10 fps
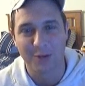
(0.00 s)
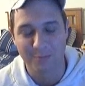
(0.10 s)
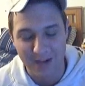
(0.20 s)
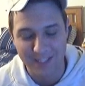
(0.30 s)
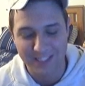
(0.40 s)

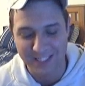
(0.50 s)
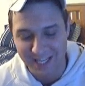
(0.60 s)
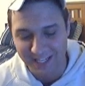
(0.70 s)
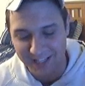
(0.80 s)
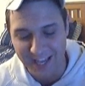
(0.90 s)
I'm not
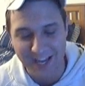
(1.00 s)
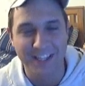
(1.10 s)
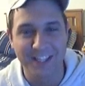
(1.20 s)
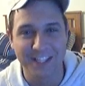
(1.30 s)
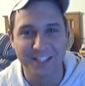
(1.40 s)
saying that
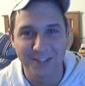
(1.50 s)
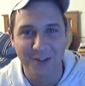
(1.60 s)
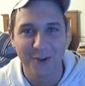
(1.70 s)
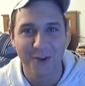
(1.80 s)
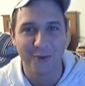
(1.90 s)
atheists
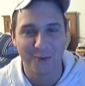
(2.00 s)
are